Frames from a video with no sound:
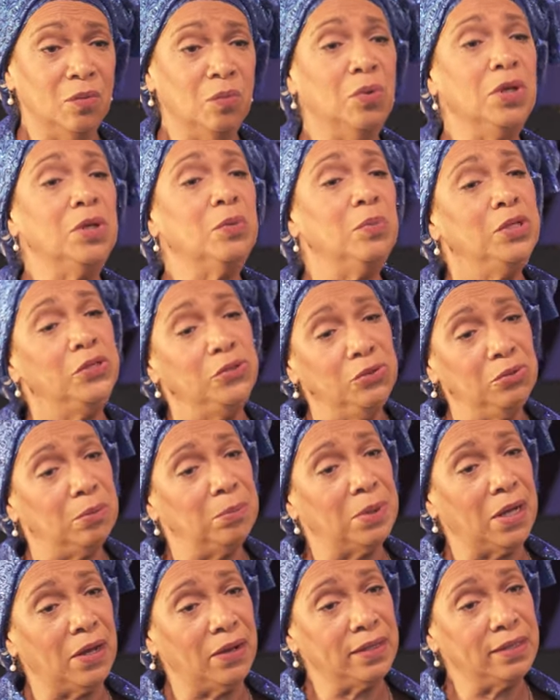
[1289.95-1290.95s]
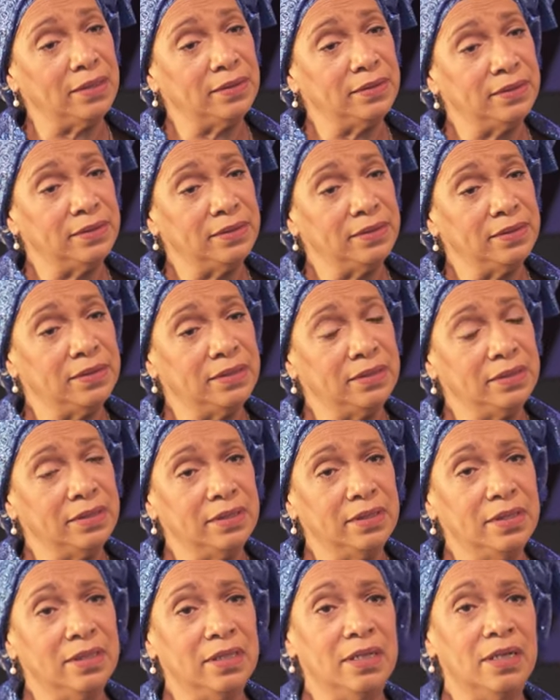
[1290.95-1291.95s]
What do we do about
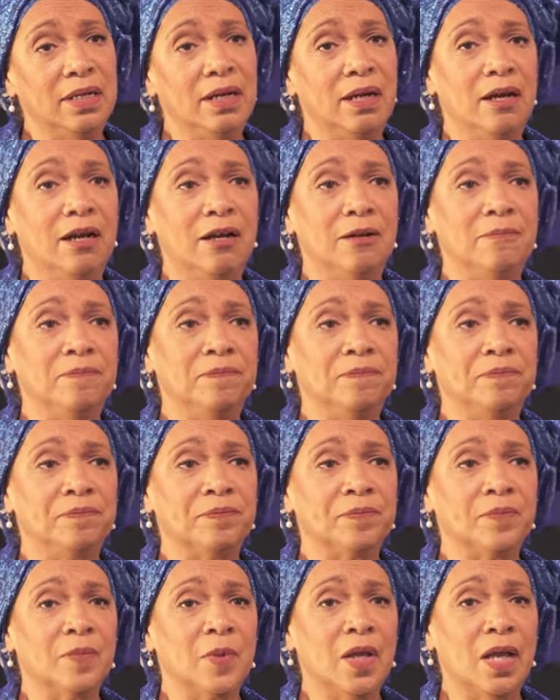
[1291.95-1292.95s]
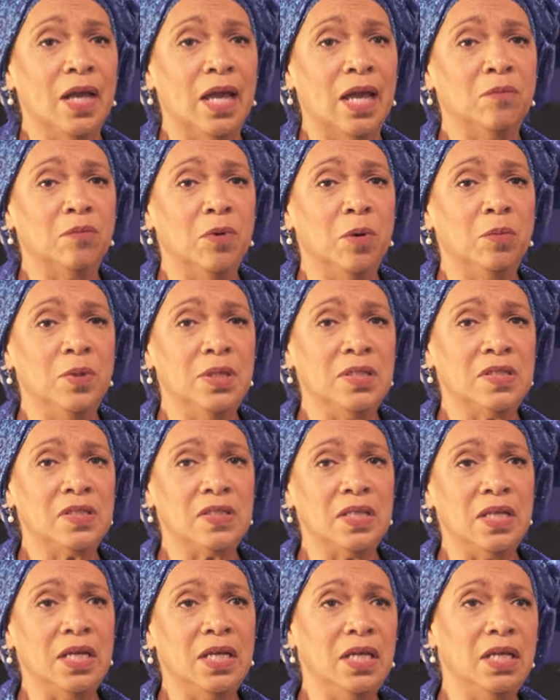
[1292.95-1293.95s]
it? Um, and when we
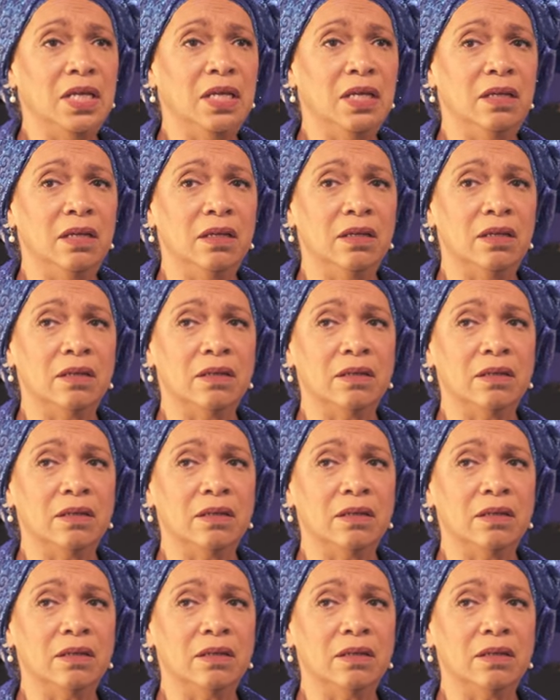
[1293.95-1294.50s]
see